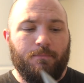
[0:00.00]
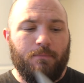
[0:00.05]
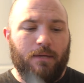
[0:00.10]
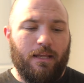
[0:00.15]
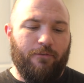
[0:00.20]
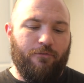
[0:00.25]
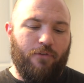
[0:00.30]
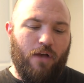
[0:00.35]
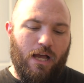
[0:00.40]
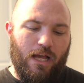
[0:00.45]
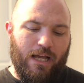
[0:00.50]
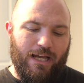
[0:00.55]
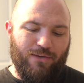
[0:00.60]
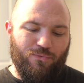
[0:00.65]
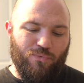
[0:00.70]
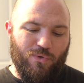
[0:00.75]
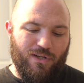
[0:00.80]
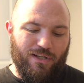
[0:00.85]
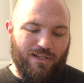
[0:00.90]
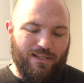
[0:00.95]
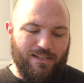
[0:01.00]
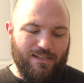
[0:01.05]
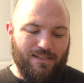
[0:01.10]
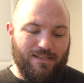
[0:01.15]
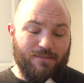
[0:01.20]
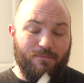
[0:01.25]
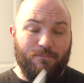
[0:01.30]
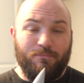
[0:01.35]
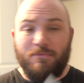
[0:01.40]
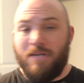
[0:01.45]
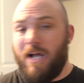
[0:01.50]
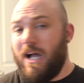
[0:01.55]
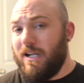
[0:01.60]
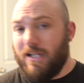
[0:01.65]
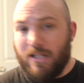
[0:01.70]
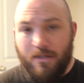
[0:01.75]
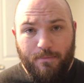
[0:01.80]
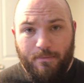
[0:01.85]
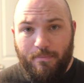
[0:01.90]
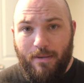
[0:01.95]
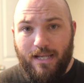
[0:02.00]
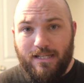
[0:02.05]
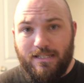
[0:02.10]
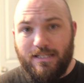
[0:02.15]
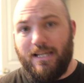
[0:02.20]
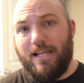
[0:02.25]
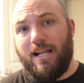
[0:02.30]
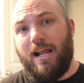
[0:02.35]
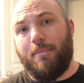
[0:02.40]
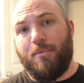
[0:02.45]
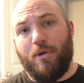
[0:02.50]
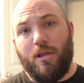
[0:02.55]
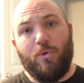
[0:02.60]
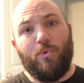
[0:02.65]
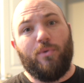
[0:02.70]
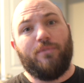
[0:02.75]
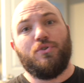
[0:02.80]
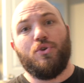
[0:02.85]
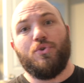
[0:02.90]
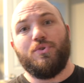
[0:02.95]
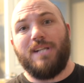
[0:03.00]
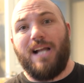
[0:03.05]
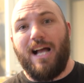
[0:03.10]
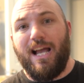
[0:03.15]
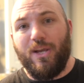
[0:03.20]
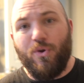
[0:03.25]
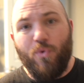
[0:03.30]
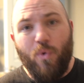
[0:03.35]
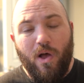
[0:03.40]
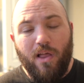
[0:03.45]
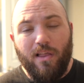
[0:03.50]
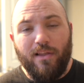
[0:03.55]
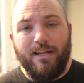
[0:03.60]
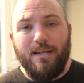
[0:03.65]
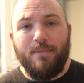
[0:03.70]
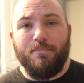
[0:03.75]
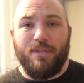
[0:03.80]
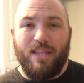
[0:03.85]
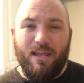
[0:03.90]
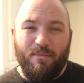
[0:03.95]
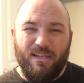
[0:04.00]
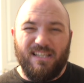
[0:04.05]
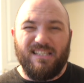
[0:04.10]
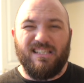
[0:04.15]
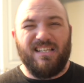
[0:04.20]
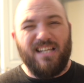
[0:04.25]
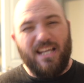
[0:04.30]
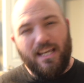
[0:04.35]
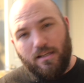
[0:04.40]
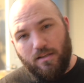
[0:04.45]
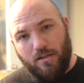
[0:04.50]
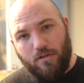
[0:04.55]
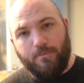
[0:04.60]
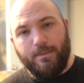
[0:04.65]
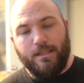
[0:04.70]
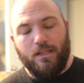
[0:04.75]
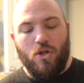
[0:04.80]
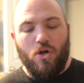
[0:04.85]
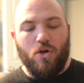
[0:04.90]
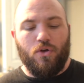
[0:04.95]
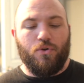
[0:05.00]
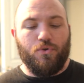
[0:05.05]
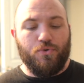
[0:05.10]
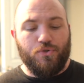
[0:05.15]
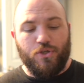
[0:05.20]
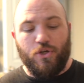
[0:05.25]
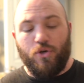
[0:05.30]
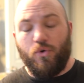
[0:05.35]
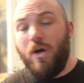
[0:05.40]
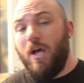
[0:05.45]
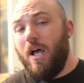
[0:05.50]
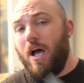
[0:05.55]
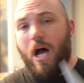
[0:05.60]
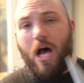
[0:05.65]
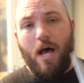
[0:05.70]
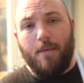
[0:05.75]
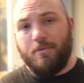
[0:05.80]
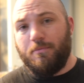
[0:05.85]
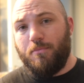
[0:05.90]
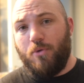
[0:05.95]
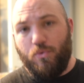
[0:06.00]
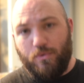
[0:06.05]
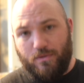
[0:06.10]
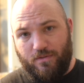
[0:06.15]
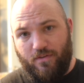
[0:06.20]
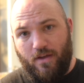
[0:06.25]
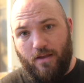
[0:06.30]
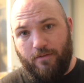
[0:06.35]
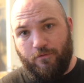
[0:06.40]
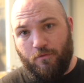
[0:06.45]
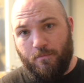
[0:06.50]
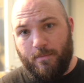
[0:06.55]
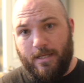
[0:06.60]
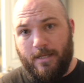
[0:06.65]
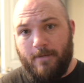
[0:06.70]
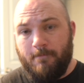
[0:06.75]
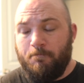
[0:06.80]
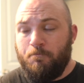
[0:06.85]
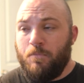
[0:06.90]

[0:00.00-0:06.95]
If I was not going to be painting it, I probably would have chosen high quality, but that makes it take a little bit longer, so optimal was fine for me.